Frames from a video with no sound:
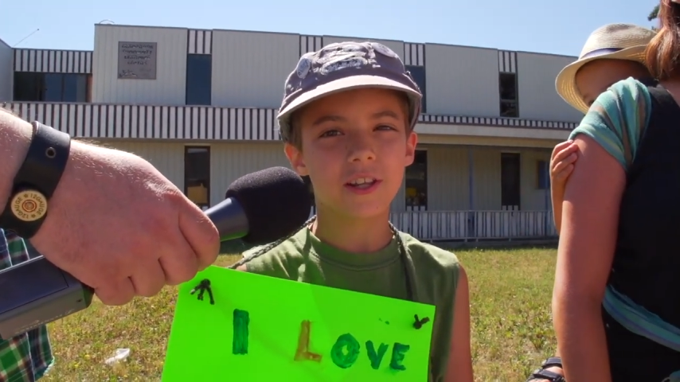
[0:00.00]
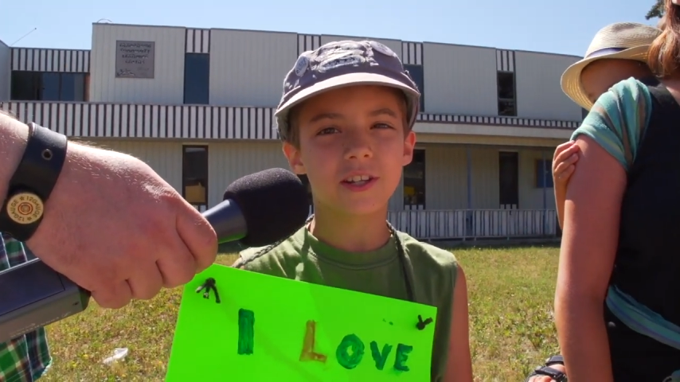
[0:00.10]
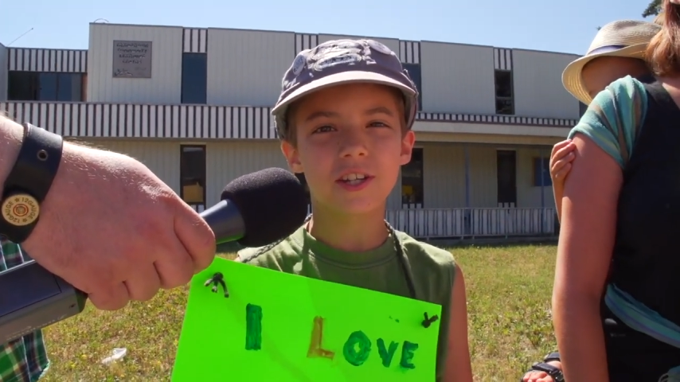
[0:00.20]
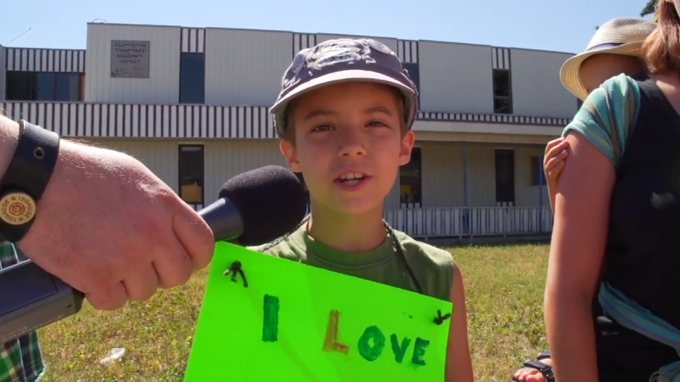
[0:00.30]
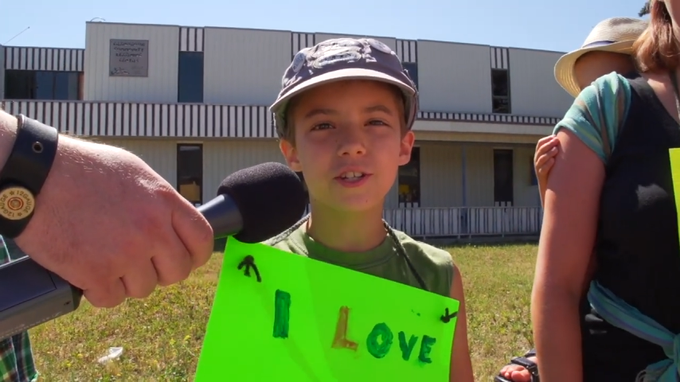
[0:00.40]

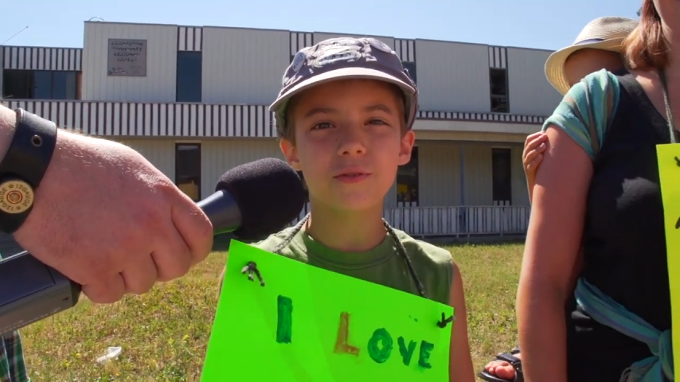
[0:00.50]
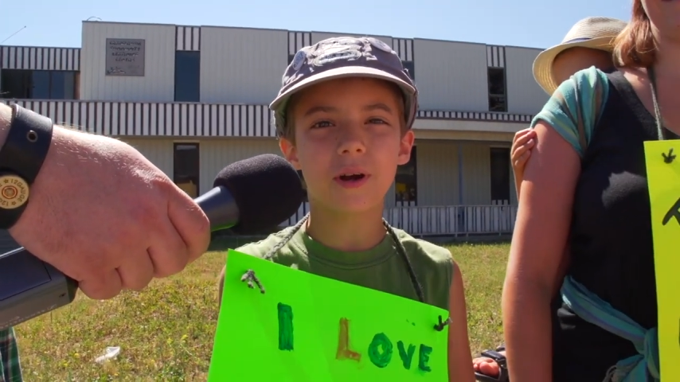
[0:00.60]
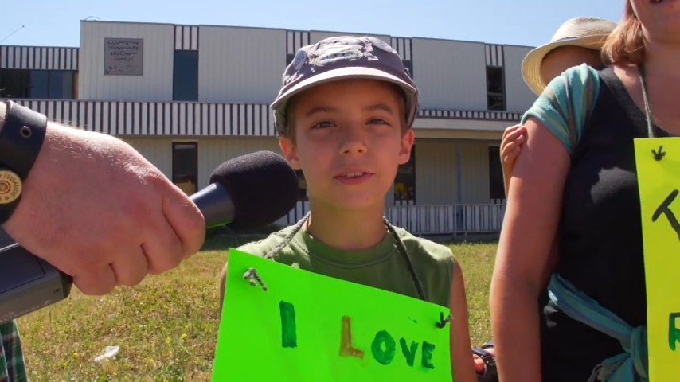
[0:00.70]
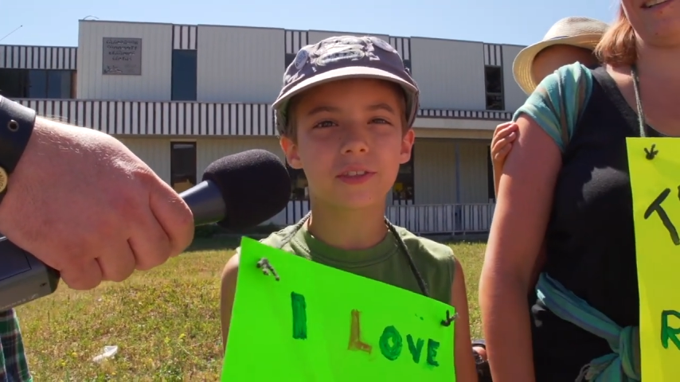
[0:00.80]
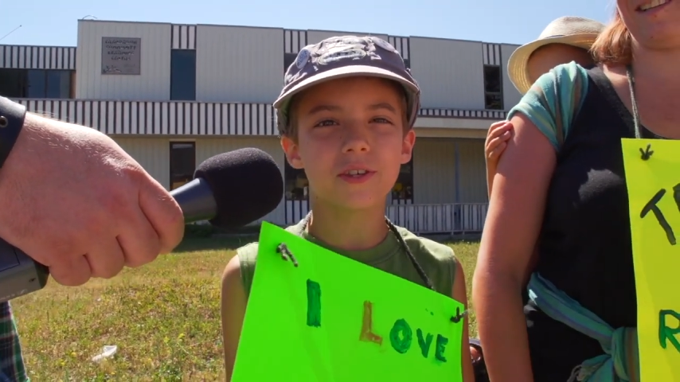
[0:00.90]
They teach you
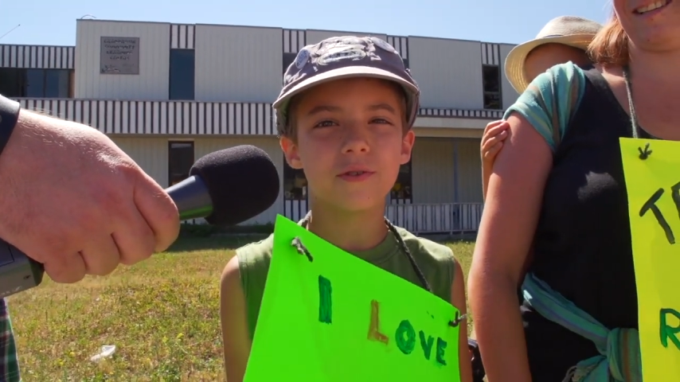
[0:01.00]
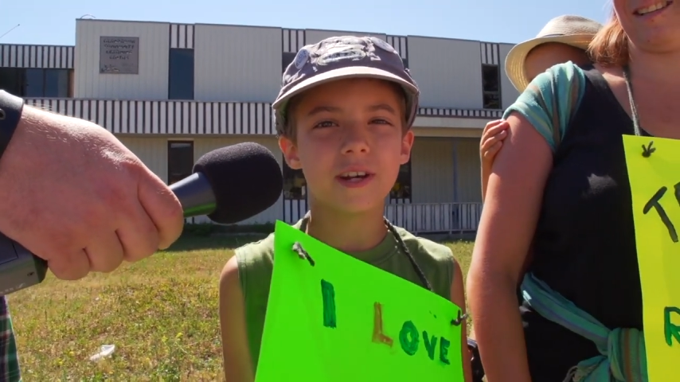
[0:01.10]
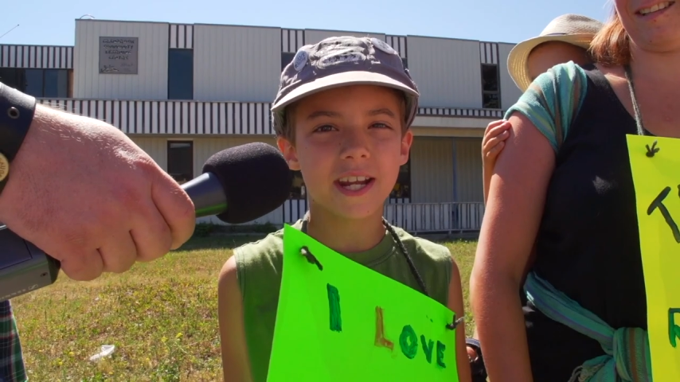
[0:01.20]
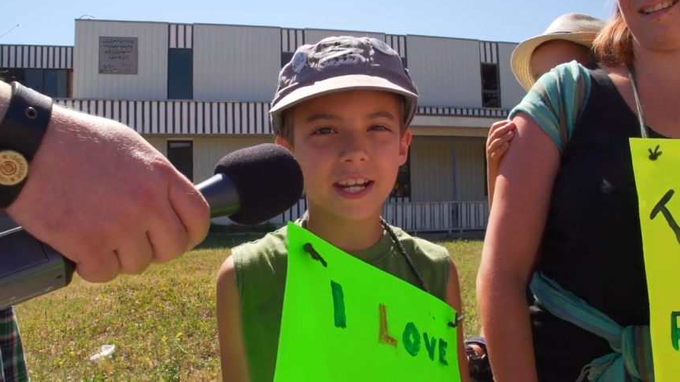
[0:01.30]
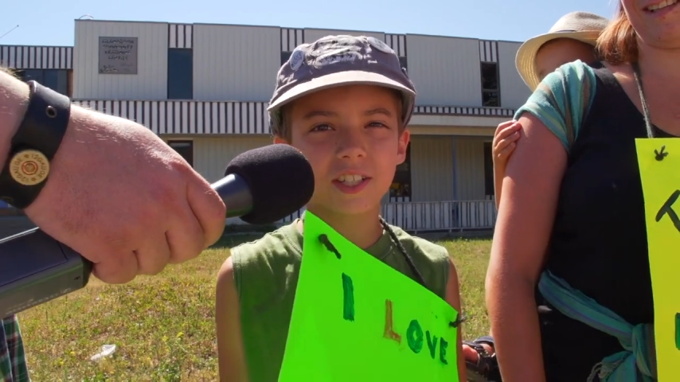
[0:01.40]
what you
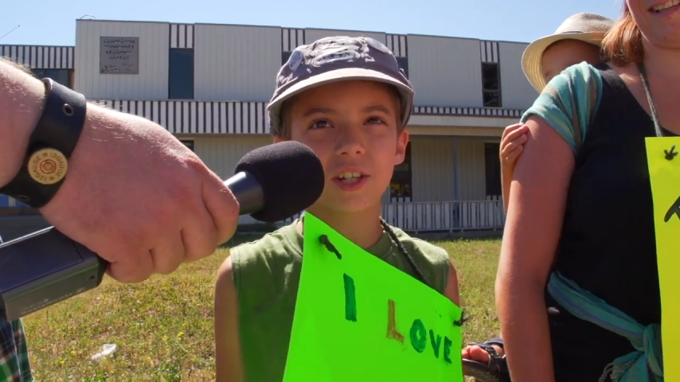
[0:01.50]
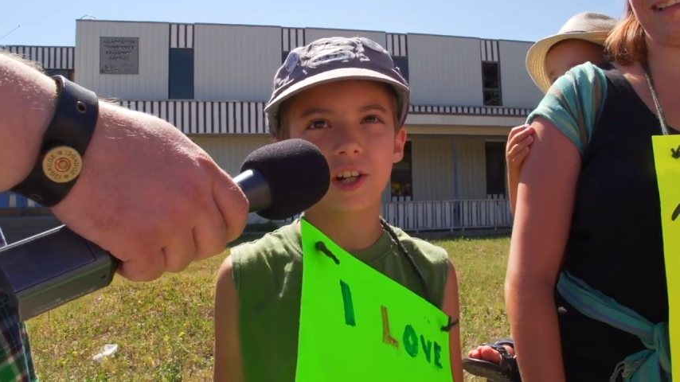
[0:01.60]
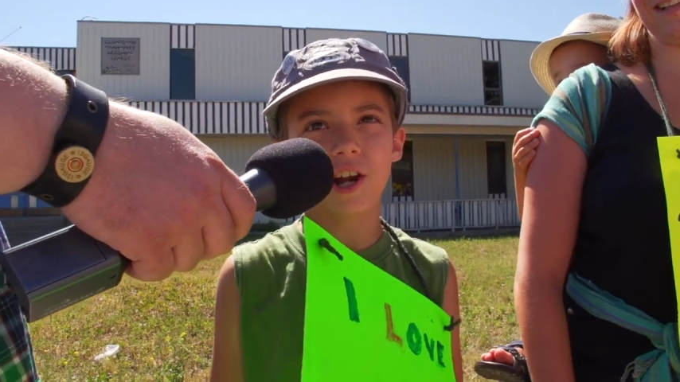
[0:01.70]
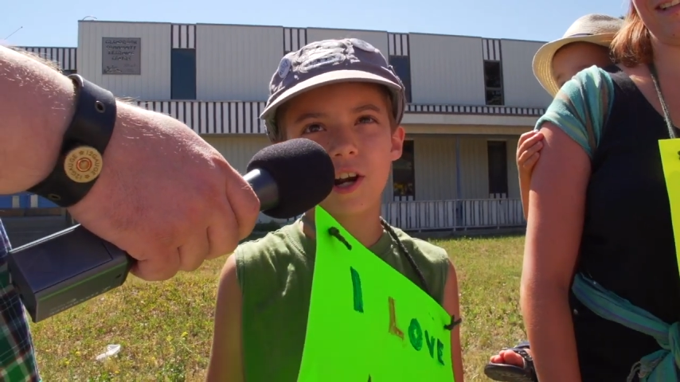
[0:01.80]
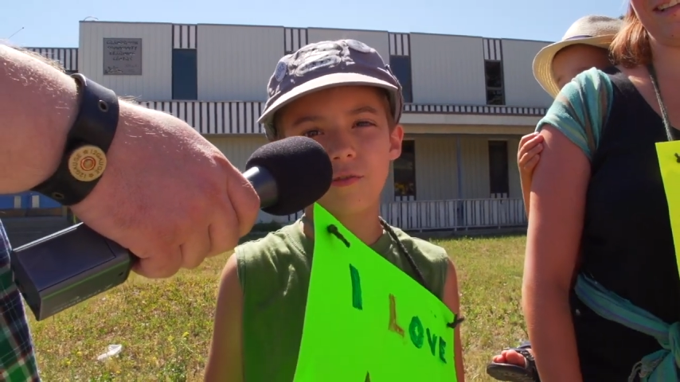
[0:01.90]
need to
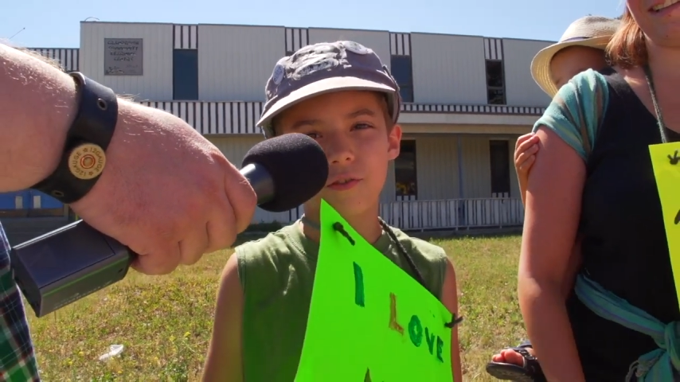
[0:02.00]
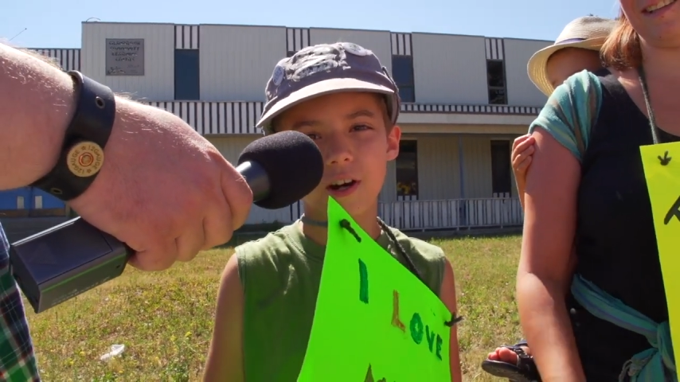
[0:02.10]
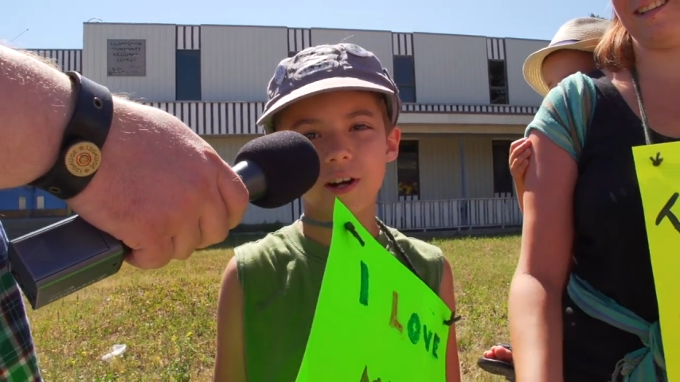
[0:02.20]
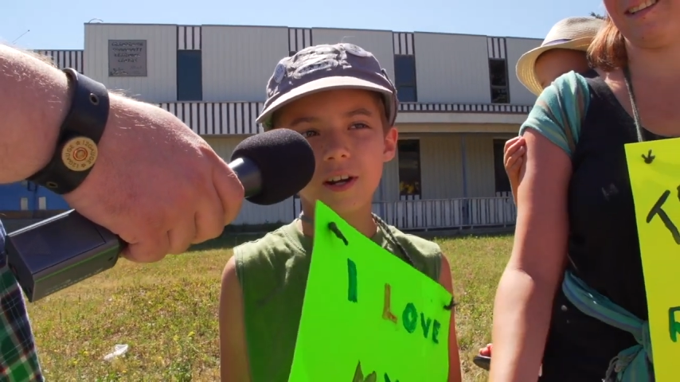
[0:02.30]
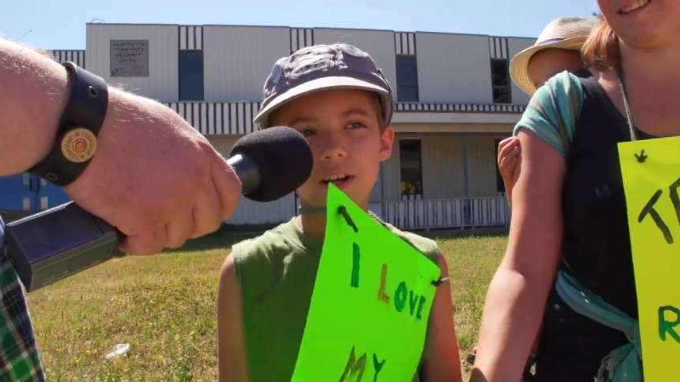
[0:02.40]
learn
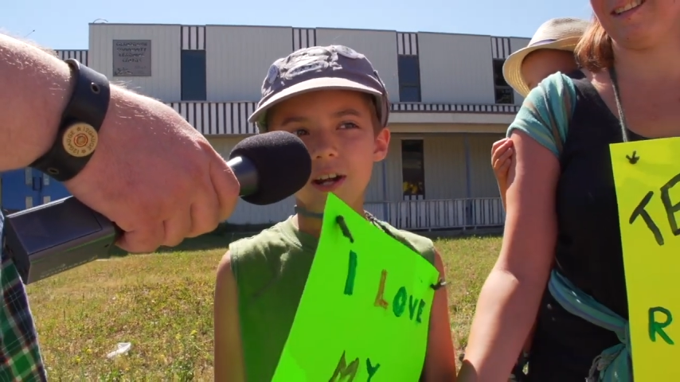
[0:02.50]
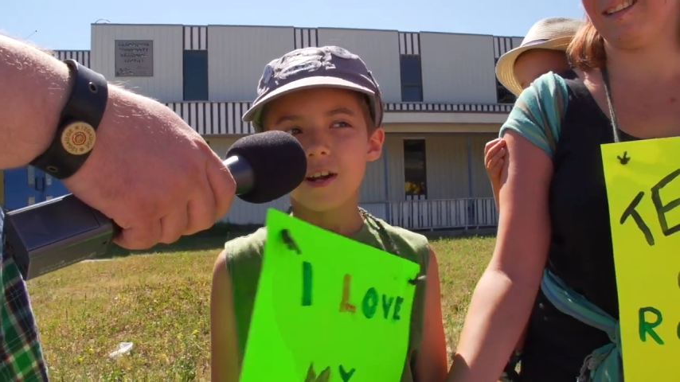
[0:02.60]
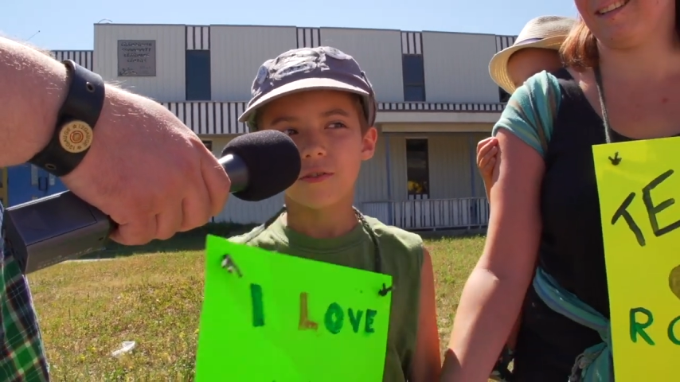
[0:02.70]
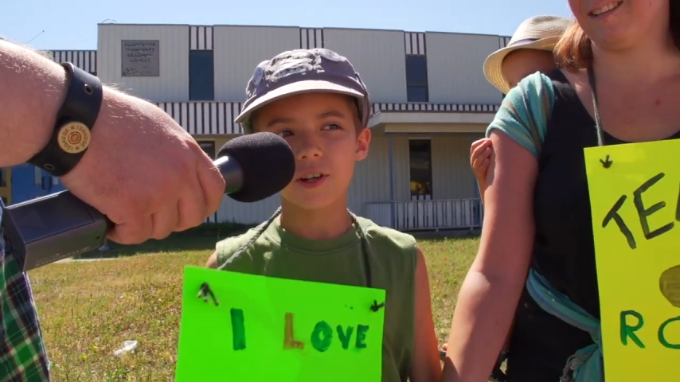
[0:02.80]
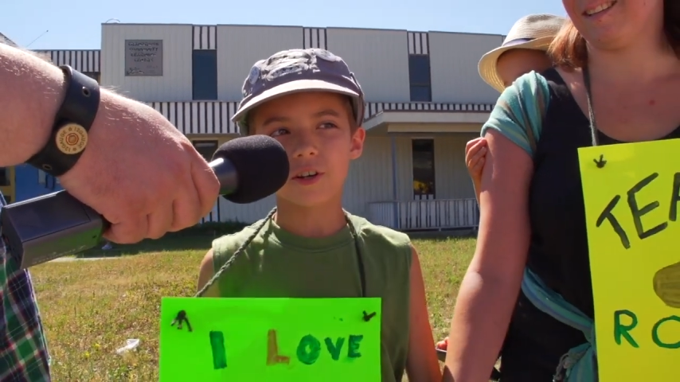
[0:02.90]

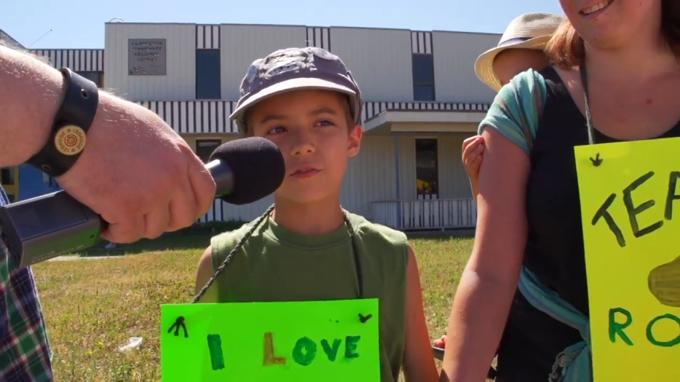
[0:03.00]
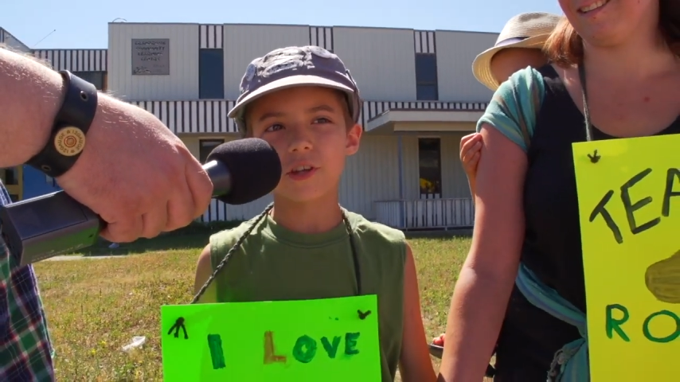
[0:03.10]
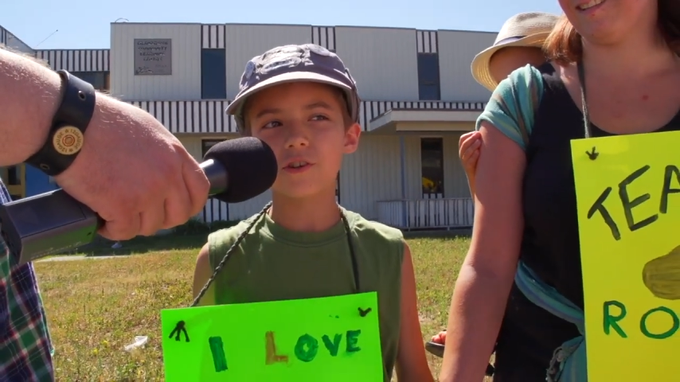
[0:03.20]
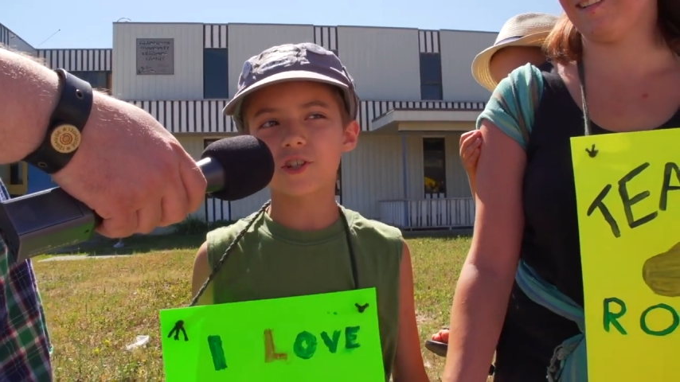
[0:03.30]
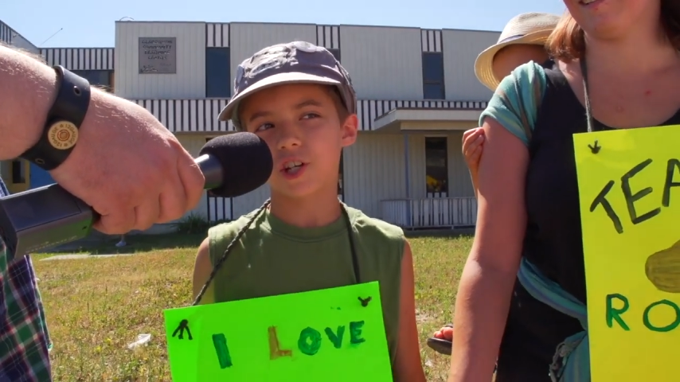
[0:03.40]
for your
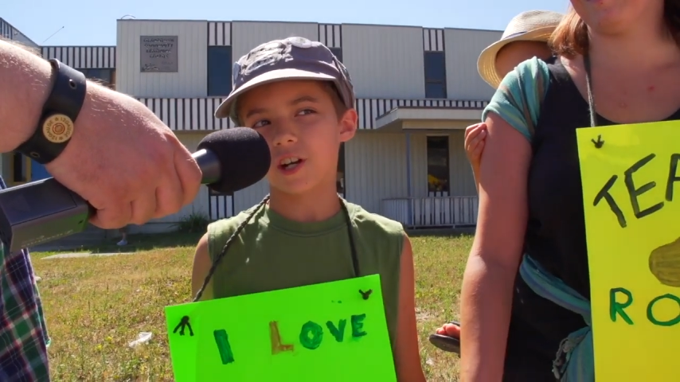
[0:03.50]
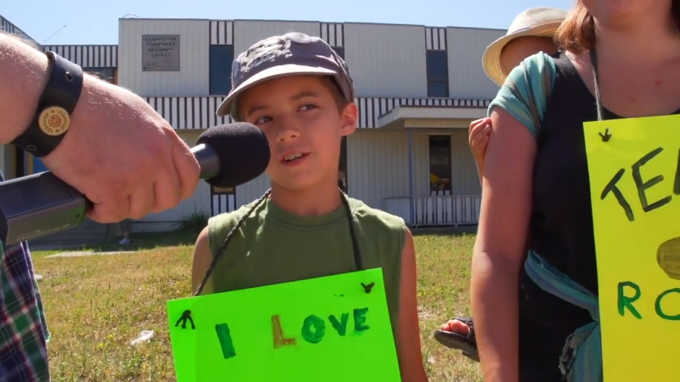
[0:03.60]
future.